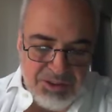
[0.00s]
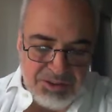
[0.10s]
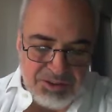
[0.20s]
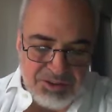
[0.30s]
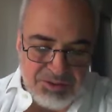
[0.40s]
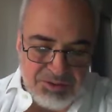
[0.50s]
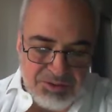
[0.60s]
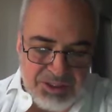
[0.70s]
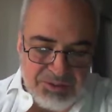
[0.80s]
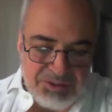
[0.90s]

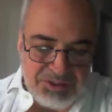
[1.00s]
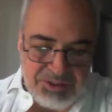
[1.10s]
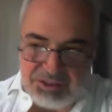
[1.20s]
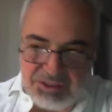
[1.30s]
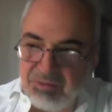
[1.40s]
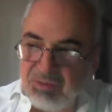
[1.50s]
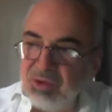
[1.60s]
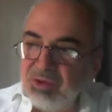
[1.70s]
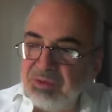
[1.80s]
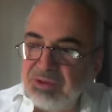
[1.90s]
So I was in the same
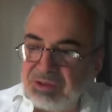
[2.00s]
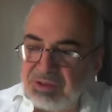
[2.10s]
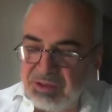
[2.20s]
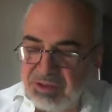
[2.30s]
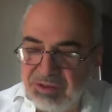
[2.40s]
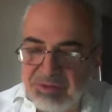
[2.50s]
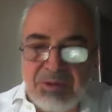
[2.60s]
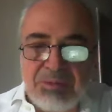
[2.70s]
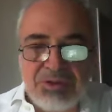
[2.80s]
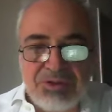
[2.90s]
room as, you
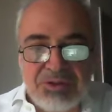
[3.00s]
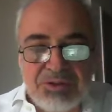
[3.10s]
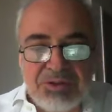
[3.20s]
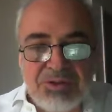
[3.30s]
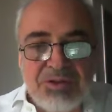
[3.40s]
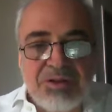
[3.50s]
remember Stuart,